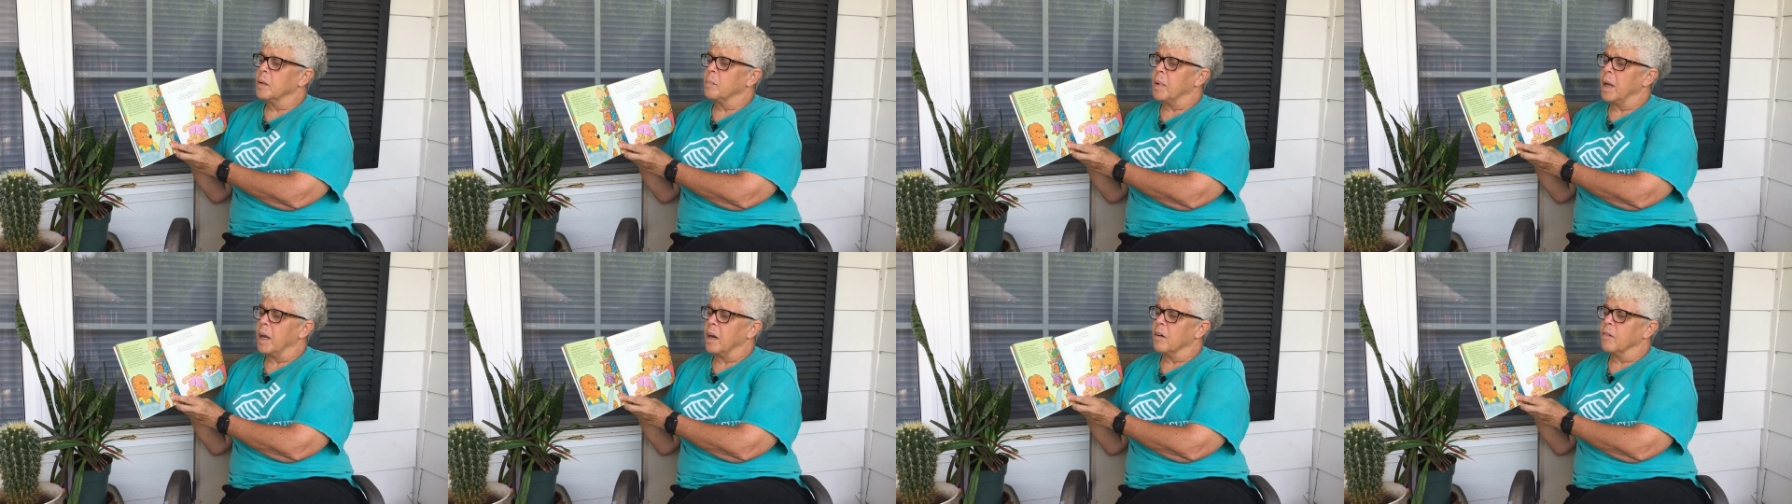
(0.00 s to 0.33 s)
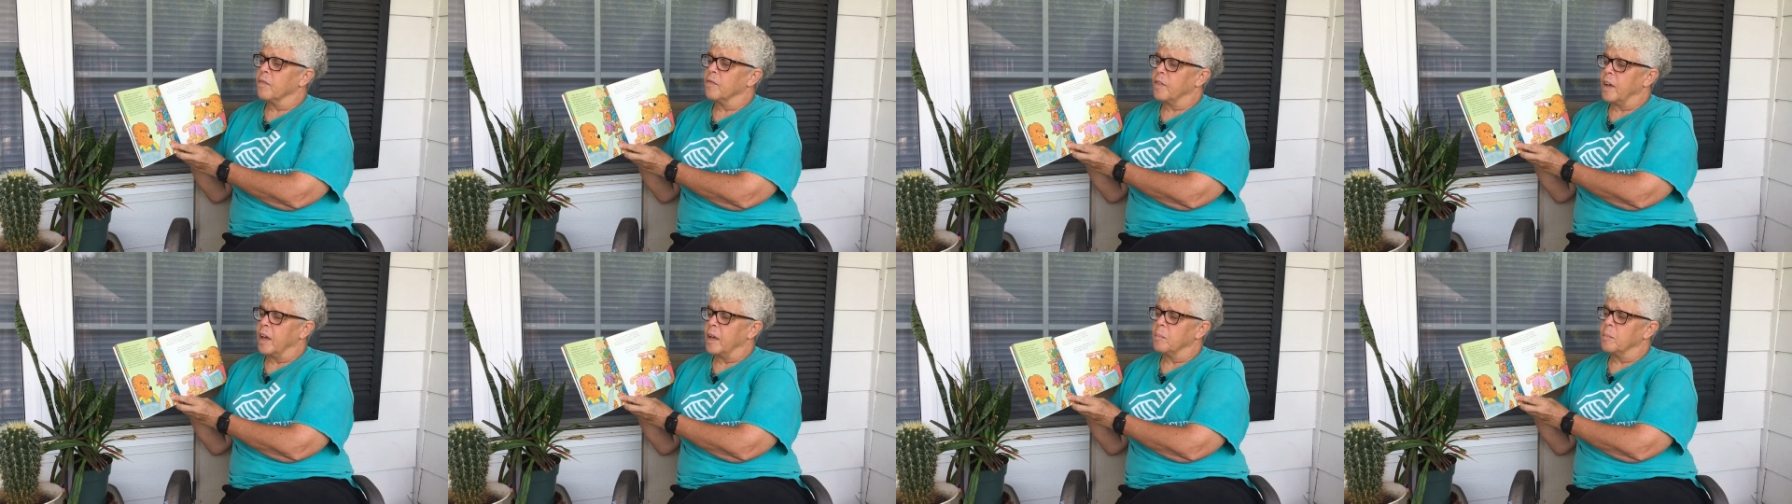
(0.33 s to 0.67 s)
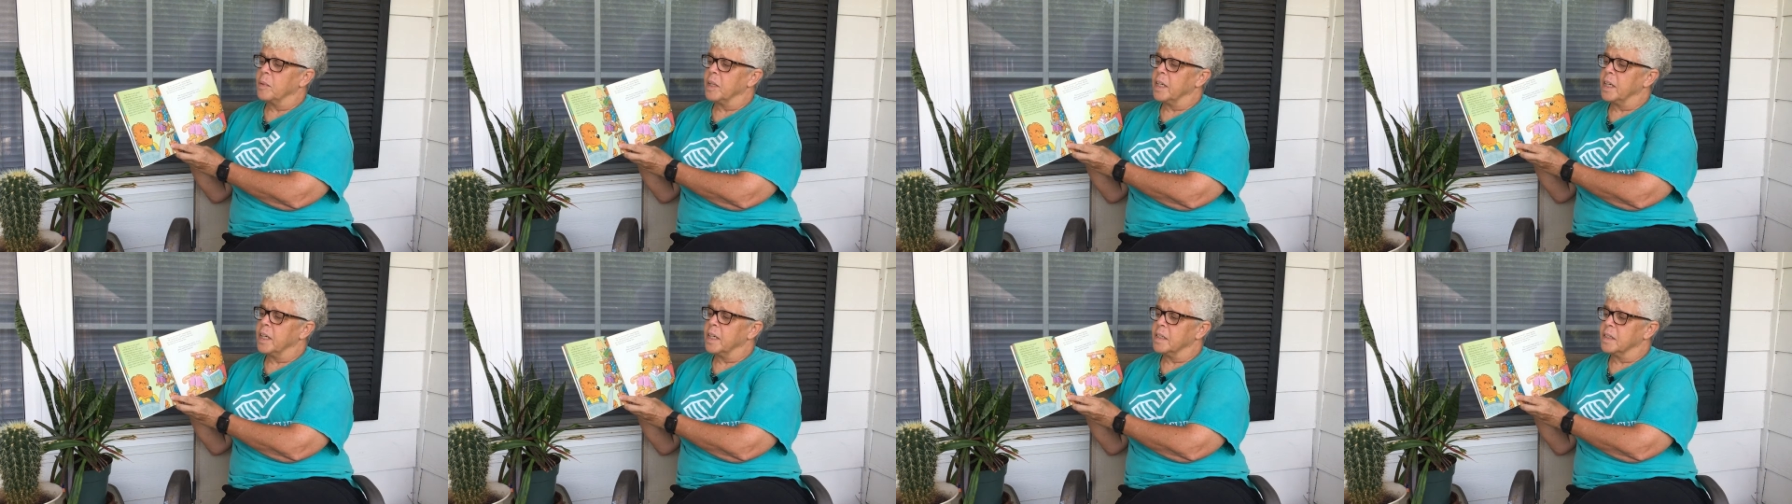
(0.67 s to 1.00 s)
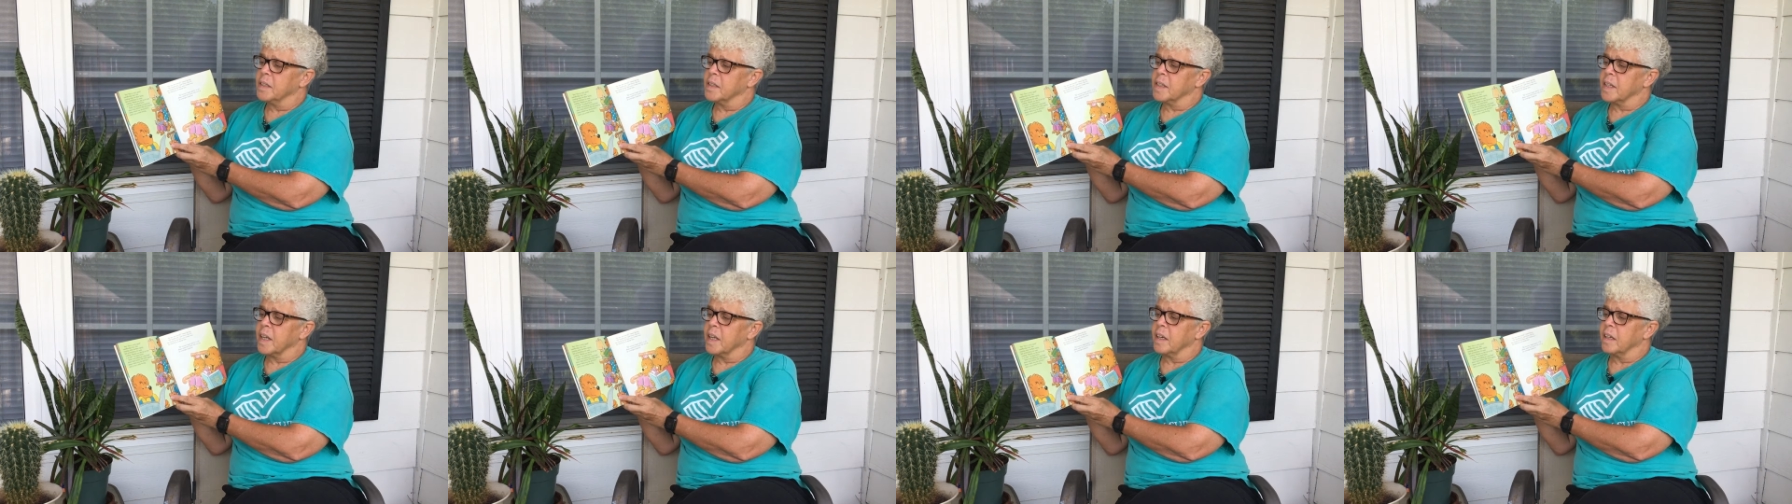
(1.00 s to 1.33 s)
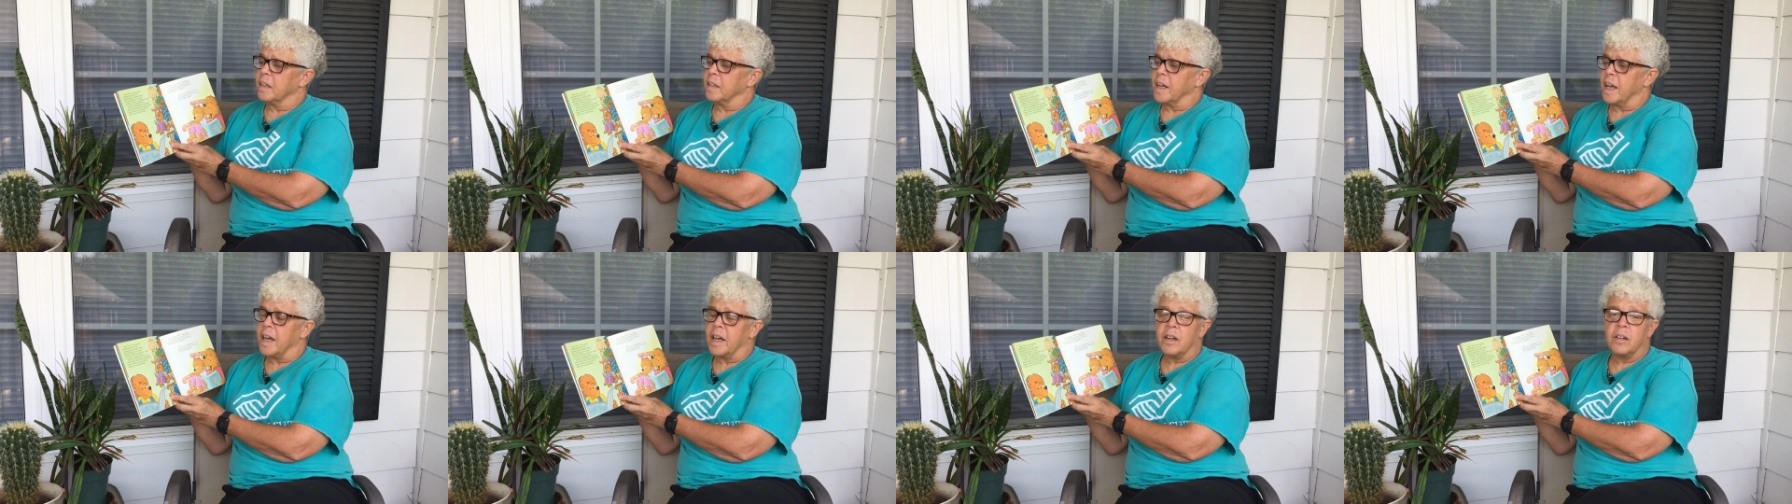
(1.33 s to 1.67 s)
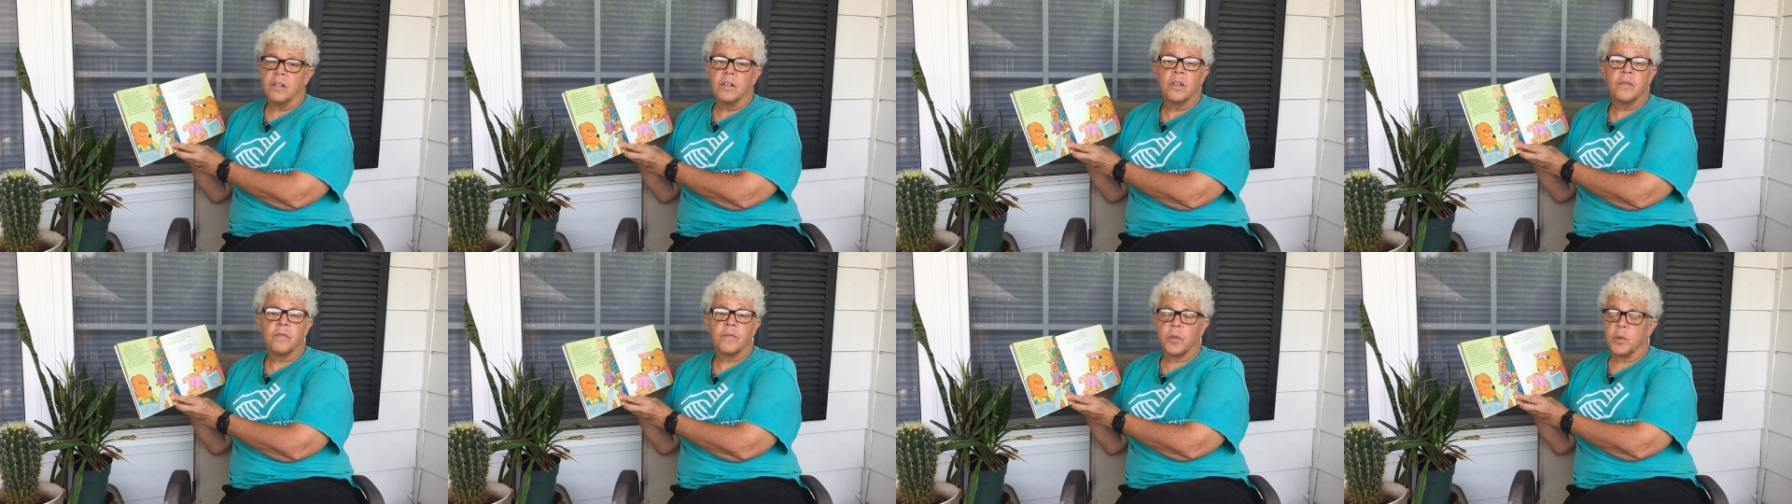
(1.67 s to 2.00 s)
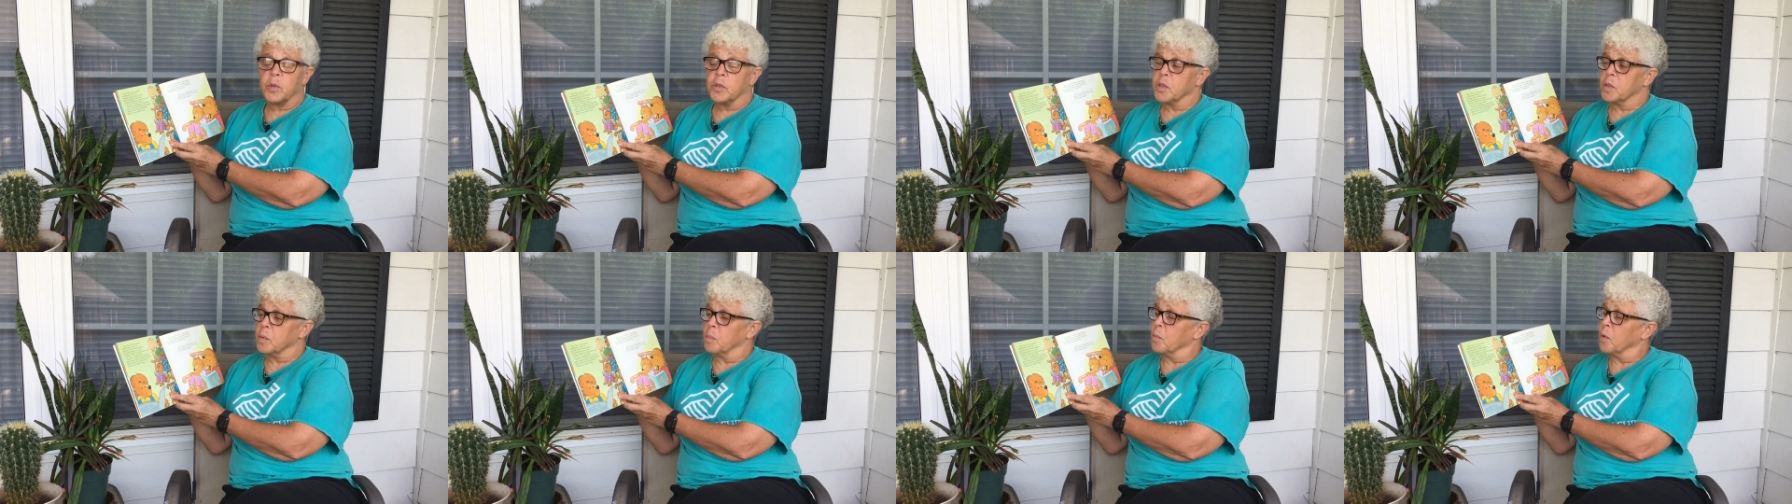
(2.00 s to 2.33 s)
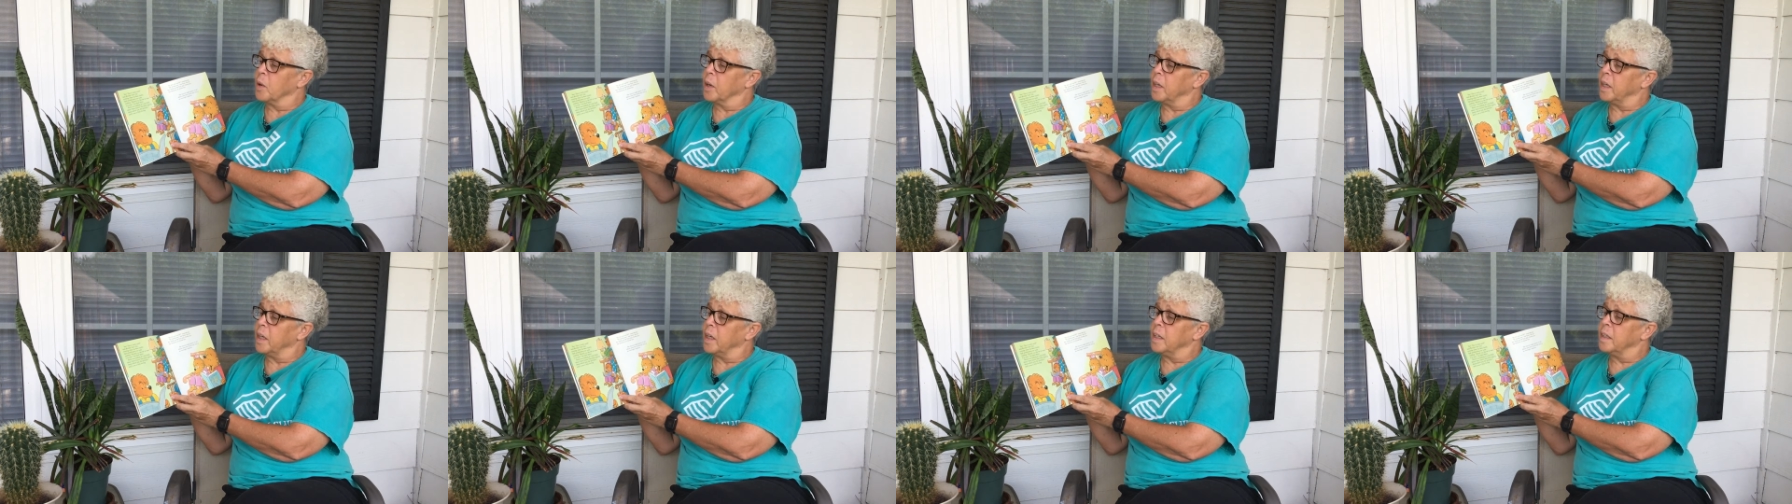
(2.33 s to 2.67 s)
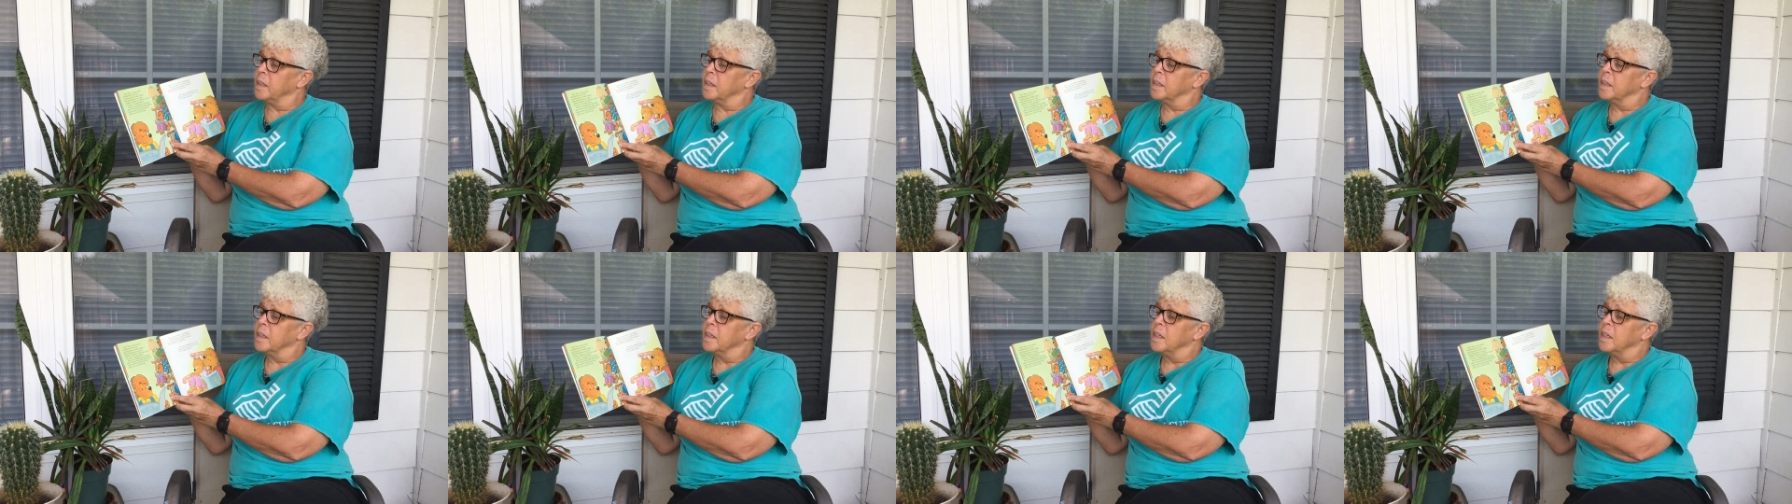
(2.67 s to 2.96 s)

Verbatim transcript: Bear family had settled down for some reading.